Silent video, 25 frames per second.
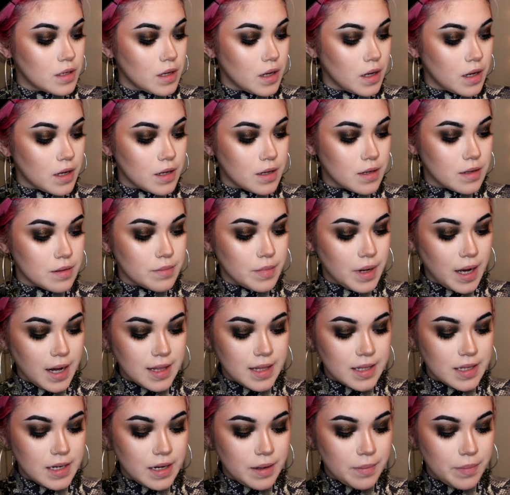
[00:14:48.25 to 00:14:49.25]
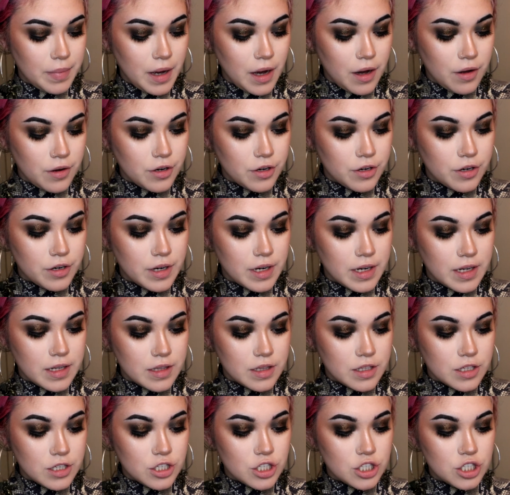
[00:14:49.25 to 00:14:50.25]
highlighting powder
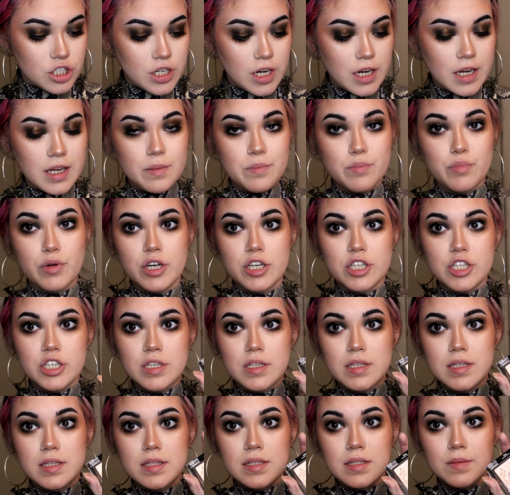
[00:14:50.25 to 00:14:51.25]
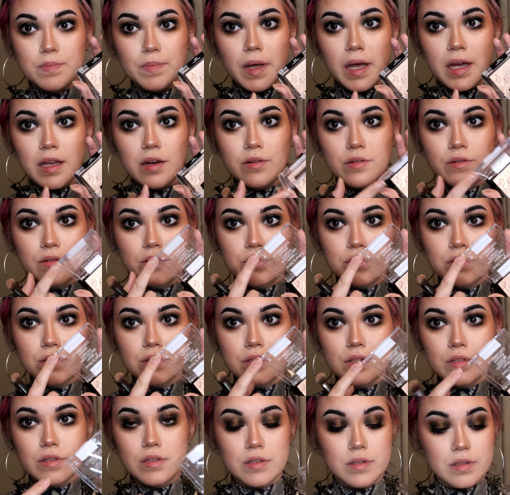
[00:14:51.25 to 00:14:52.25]
in the shade Precious
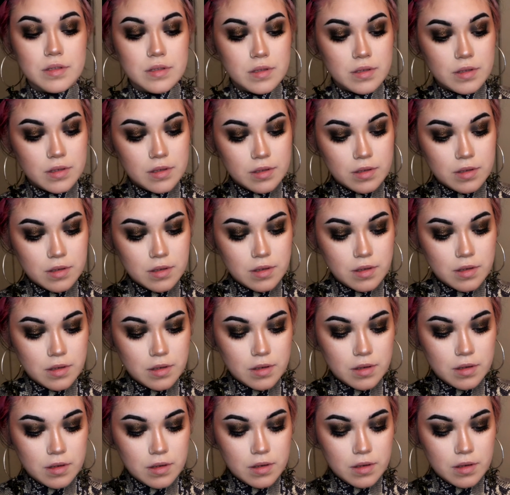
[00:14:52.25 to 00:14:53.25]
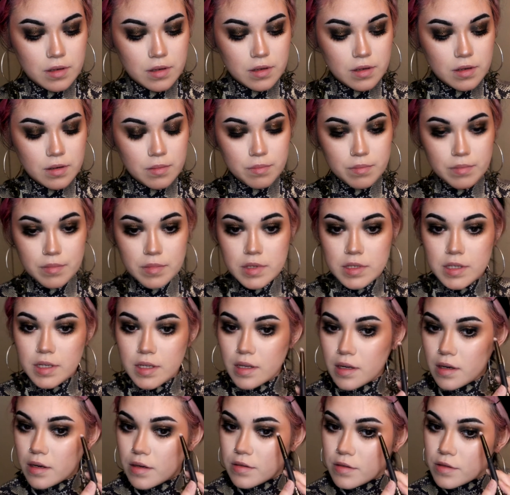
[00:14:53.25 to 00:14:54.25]
Petals. I'm gonna take
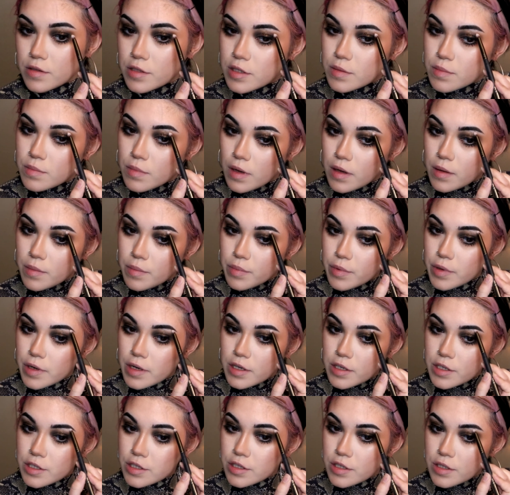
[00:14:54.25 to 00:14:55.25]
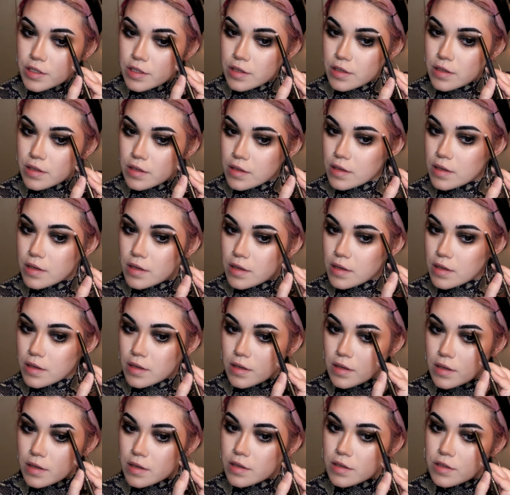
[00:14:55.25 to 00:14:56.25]
that on a small brush
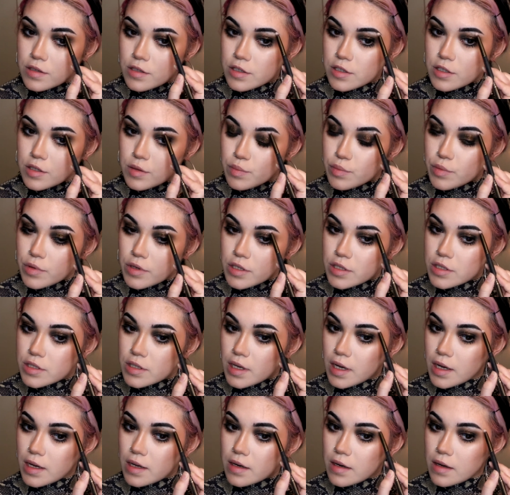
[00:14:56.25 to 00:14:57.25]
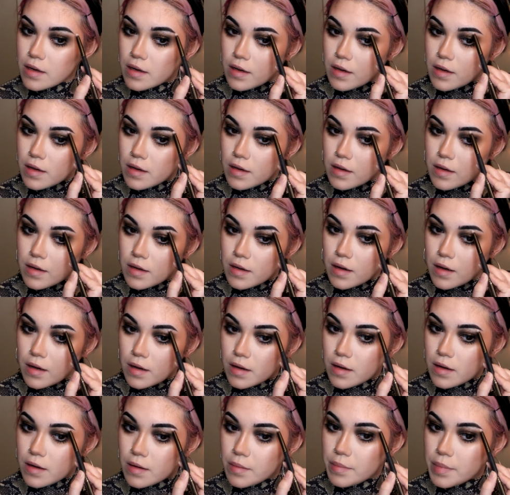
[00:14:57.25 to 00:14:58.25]
and just brush that
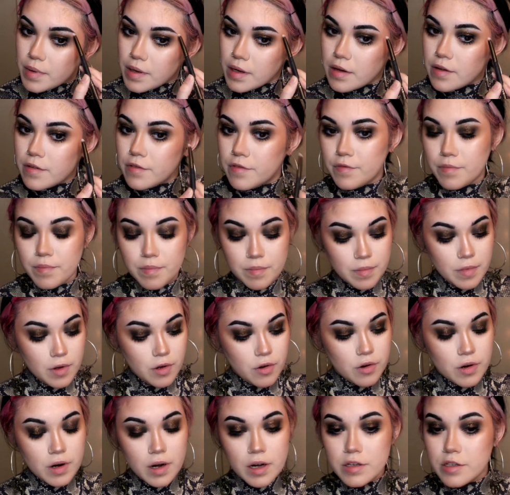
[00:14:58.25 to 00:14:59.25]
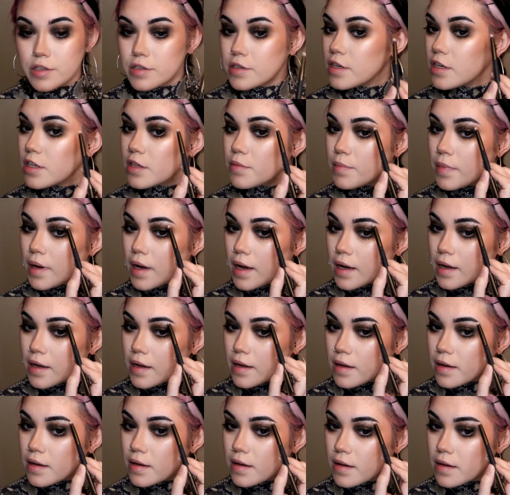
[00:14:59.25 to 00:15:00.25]
above or underneath
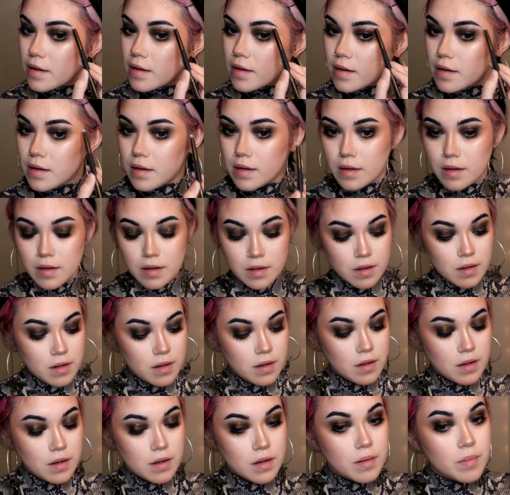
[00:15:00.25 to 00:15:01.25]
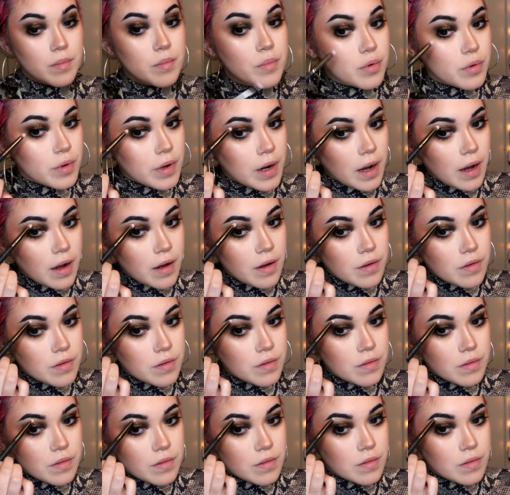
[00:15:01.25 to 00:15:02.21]
my brow.